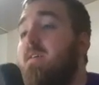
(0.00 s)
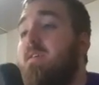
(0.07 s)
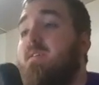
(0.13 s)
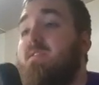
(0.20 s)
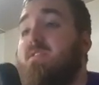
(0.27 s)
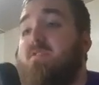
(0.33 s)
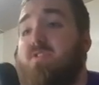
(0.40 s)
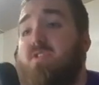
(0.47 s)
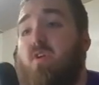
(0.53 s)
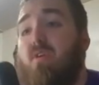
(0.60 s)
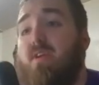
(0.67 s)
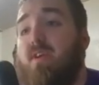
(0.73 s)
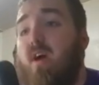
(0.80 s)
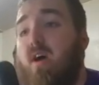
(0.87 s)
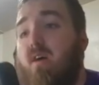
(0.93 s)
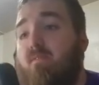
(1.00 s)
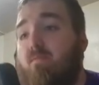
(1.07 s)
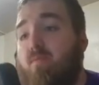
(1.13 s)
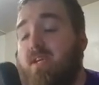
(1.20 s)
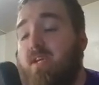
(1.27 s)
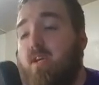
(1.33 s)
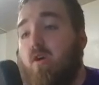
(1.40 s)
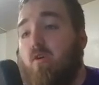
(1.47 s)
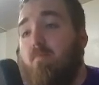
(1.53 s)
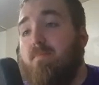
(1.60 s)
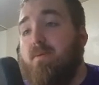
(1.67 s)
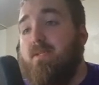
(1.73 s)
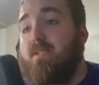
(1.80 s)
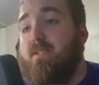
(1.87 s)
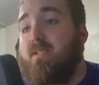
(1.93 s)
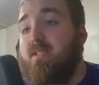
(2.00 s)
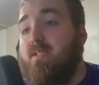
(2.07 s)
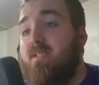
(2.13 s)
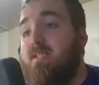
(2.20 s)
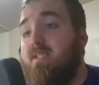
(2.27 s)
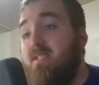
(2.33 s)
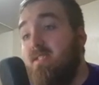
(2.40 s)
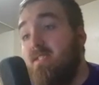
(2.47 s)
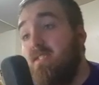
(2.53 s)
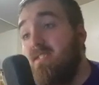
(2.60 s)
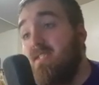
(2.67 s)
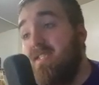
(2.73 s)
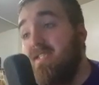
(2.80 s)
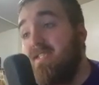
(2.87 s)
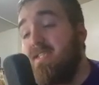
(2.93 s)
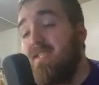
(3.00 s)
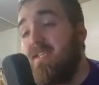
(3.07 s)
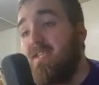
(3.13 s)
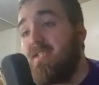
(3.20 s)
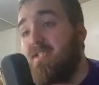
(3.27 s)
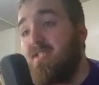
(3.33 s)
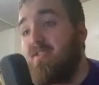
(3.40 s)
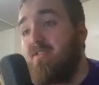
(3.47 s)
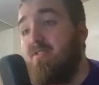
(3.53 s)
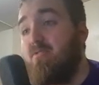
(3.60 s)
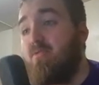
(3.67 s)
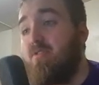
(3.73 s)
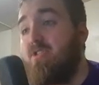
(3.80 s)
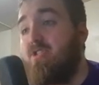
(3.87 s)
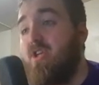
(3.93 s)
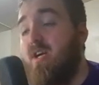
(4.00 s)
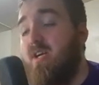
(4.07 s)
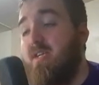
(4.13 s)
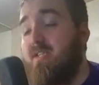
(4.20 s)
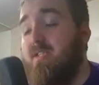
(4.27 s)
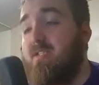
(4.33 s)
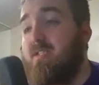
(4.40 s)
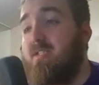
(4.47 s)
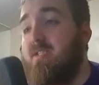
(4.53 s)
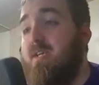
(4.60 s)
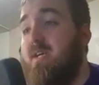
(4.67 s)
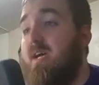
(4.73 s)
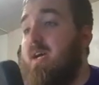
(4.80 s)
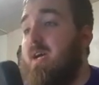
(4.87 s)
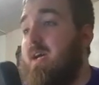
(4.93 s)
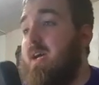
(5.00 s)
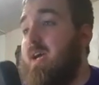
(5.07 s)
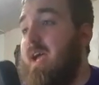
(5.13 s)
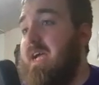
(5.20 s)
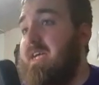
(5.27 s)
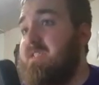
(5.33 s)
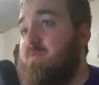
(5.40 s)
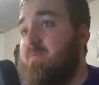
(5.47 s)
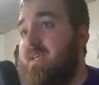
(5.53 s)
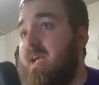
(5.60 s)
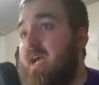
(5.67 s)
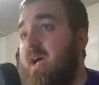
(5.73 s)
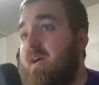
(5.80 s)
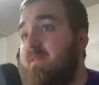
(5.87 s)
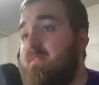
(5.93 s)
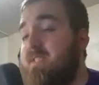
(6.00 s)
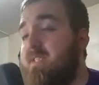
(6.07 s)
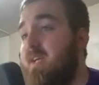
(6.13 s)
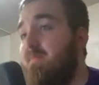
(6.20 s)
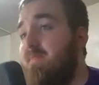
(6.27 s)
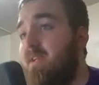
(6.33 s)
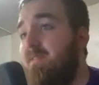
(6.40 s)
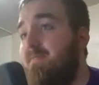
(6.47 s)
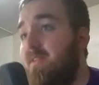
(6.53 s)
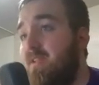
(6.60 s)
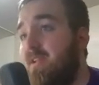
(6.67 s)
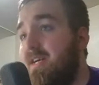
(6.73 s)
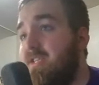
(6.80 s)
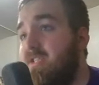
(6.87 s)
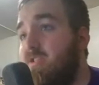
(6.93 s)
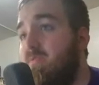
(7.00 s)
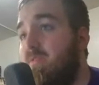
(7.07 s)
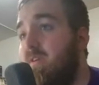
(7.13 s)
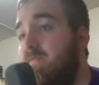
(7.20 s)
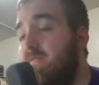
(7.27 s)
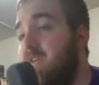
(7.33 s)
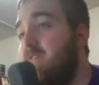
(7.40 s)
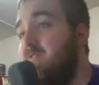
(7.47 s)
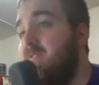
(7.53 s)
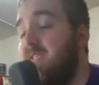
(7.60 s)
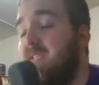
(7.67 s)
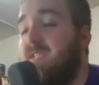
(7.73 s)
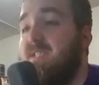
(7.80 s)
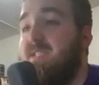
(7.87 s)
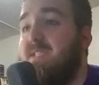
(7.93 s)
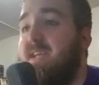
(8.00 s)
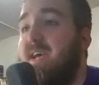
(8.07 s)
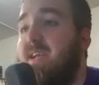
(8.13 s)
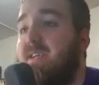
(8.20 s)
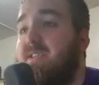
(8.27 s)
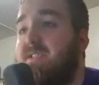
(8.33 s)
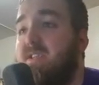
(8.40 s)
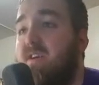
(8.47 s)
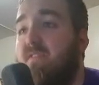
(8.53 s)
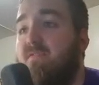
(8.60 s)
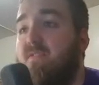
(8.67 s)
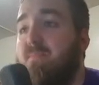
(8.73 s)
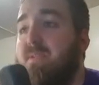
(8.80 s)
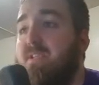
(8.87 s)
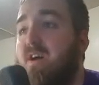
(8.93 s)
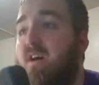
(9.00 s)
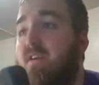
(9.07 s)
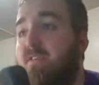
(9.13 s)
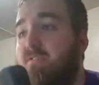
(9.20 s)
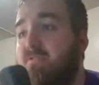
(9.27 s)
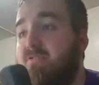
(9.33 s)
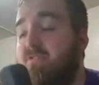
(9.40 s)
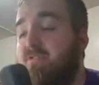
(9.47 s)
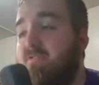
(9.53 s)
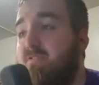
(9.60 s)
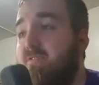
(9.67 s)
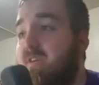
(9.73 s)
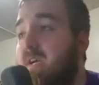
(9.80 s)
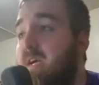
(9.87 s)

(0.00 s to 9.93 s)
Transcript: So starting off, we open the season against the New York Giants, as we have 7 of the last 12 years. That's a stat I saw from Todd Archer.